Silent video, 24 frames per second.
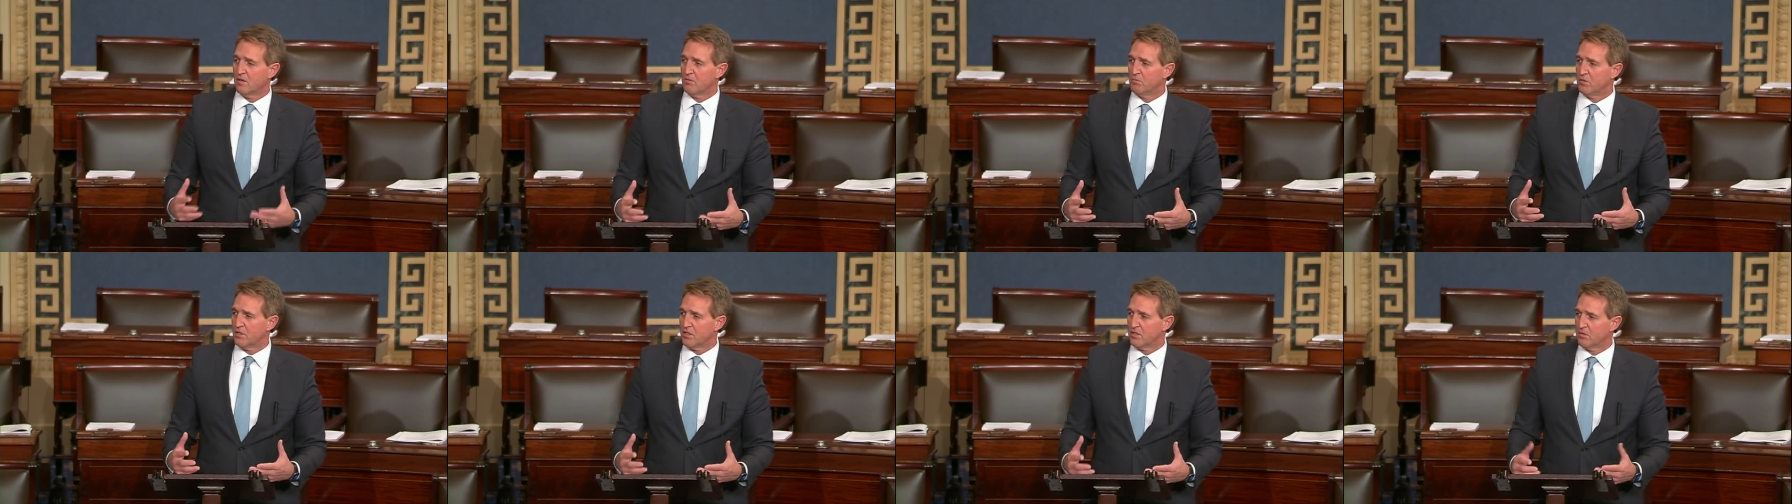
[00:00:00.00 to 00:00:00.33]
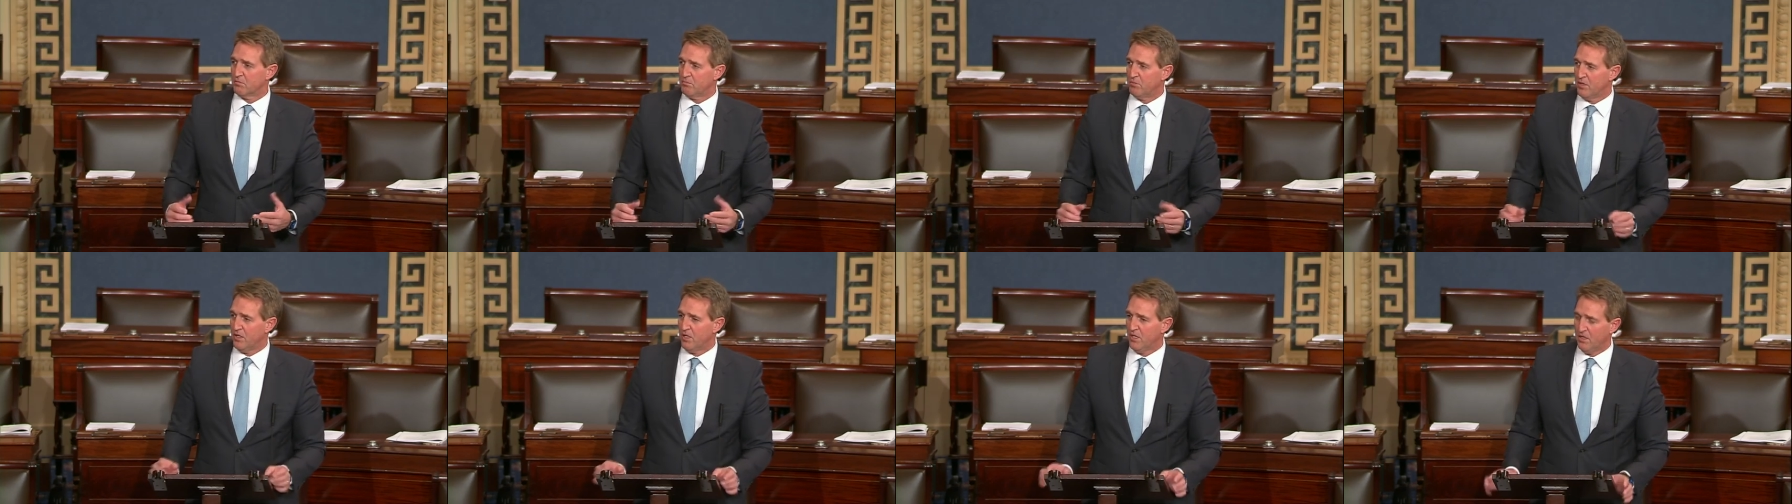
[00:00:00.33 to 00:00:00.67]
but to
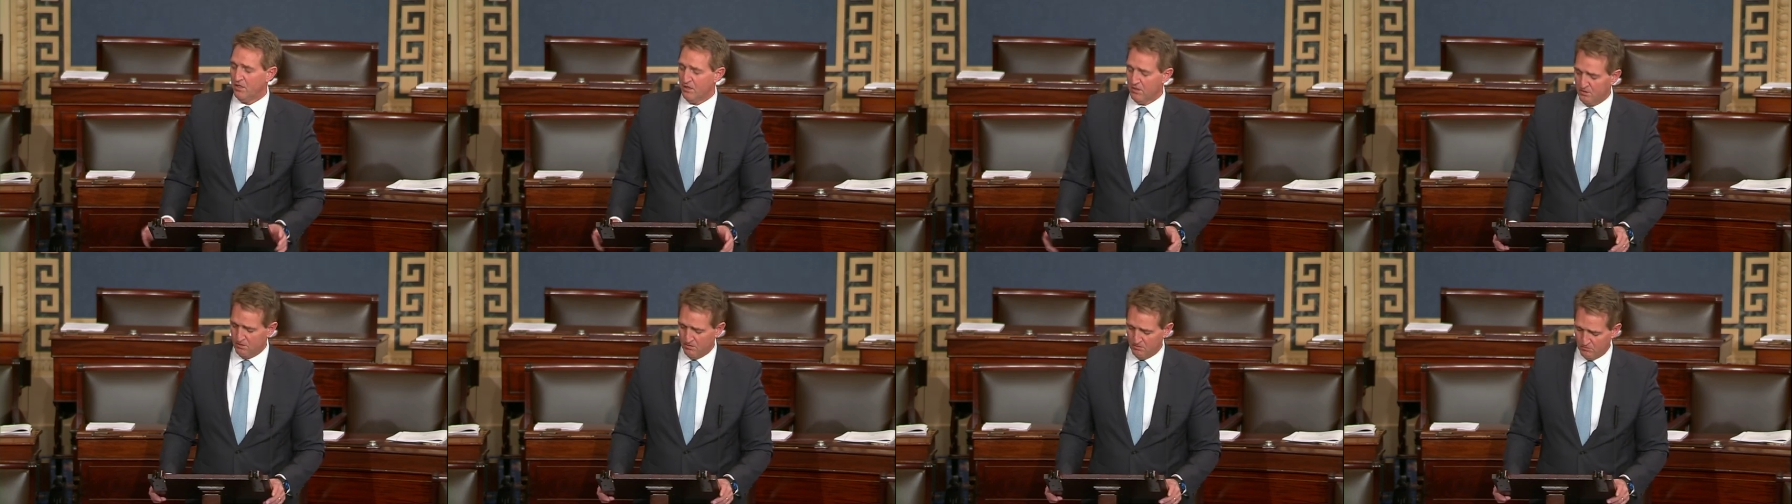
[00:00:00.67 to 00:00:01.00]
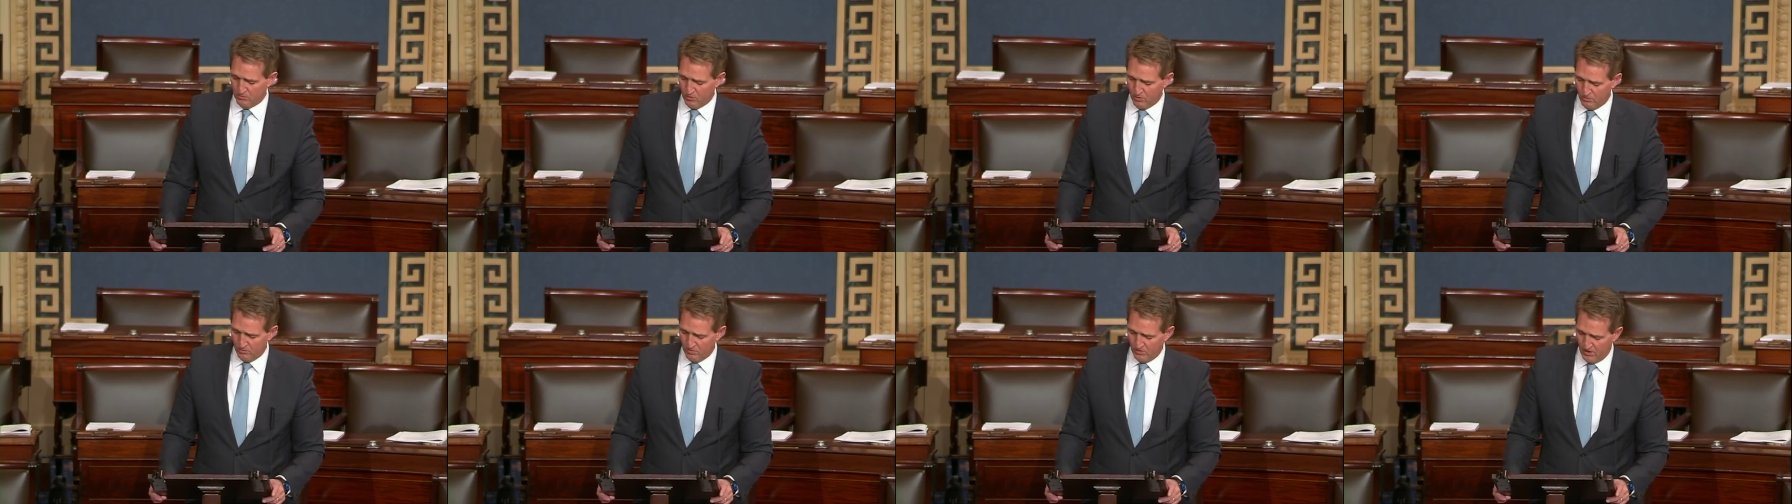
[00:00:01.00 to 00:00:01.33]
be
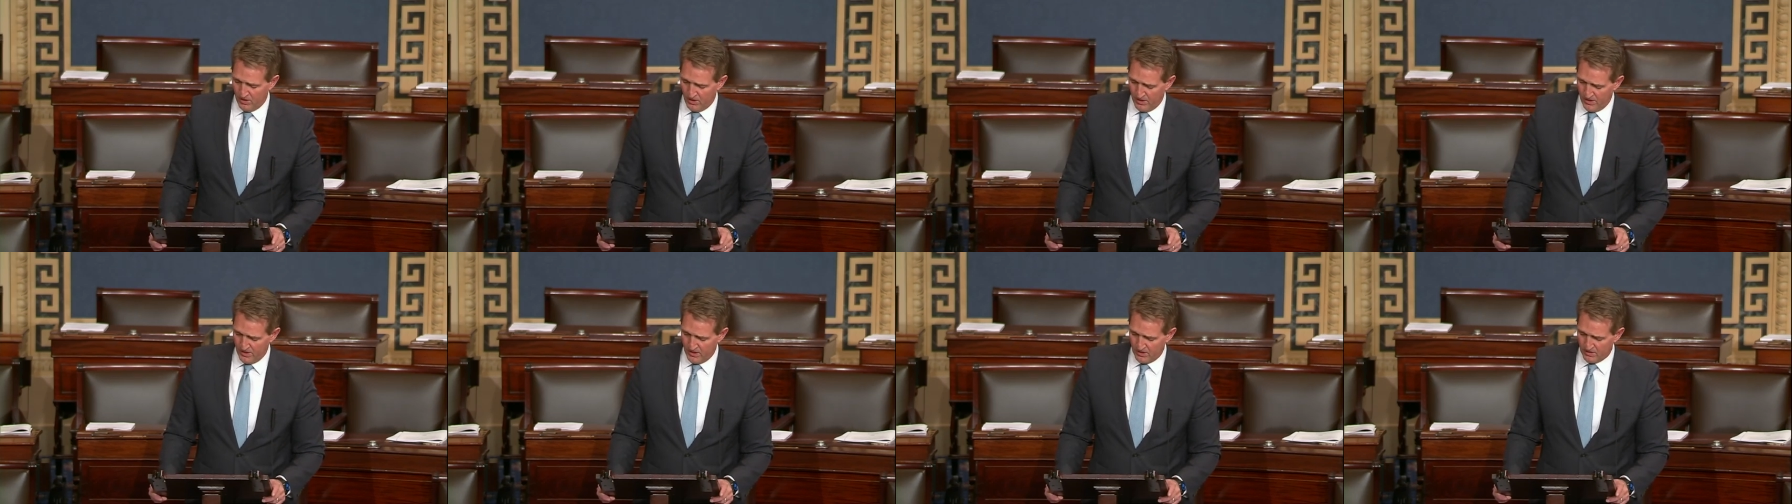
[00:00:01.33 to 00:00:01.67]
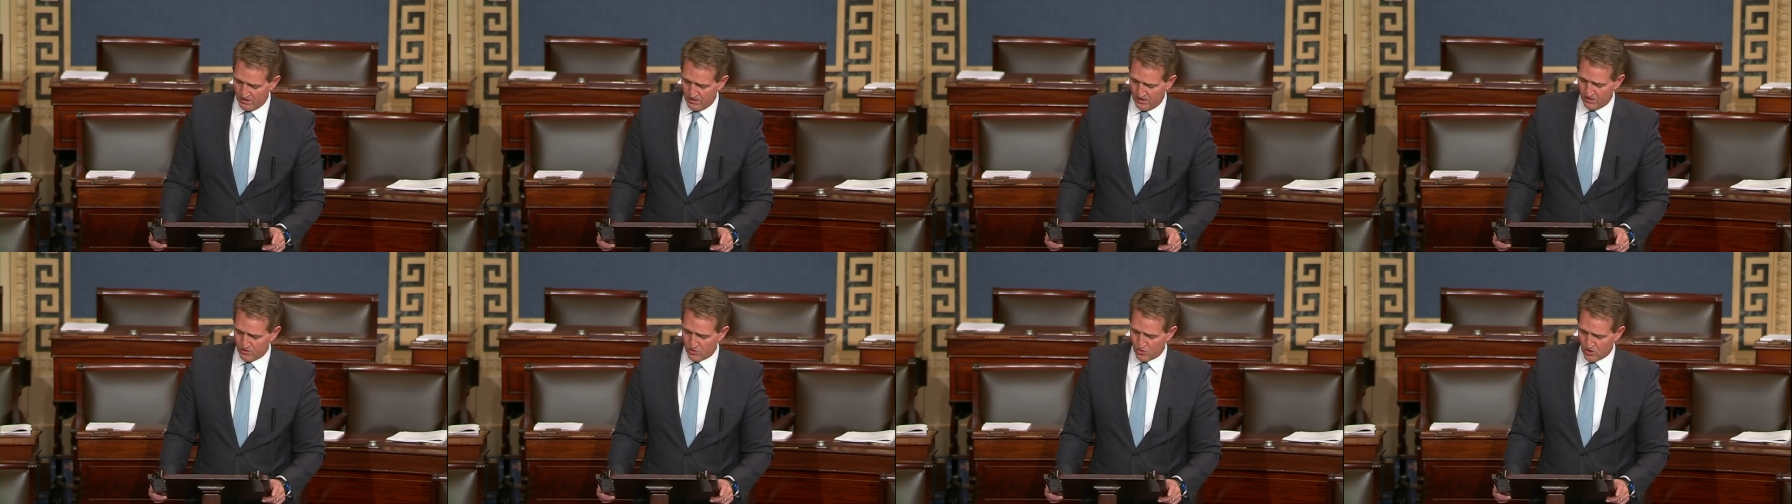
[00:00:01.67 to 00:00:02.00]
more reliant
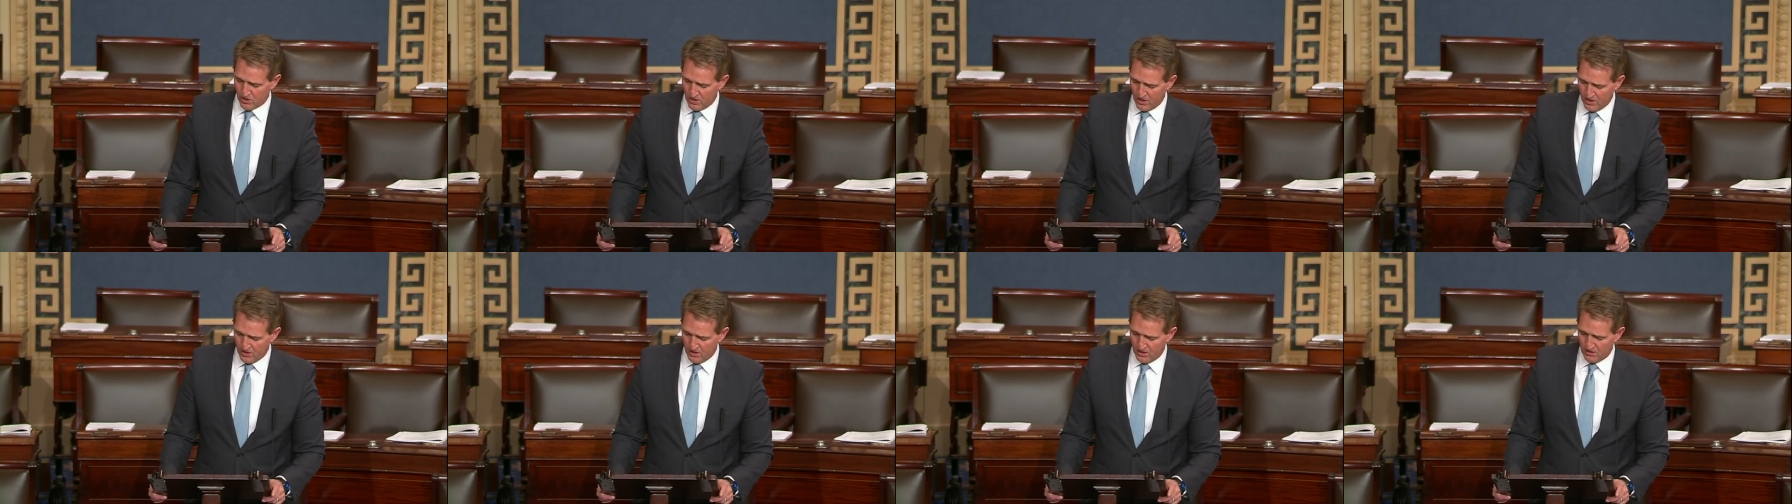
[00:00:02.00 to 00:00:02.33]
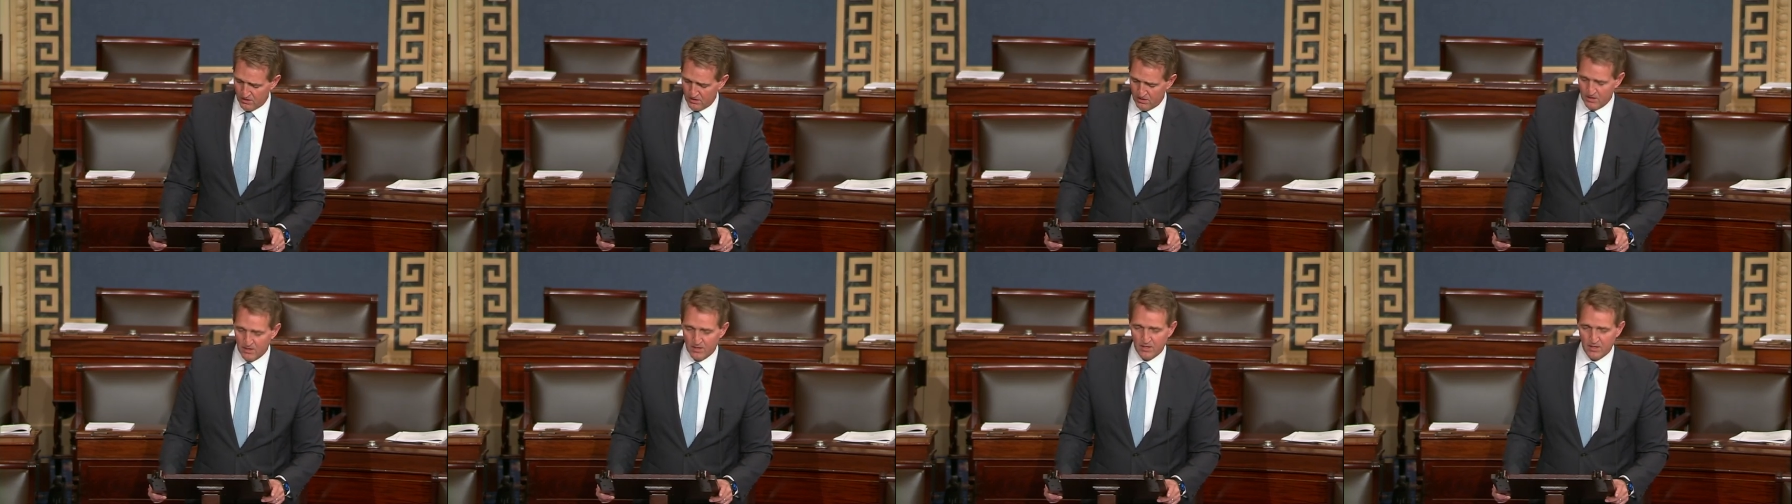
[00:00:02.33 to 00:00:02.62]
on China.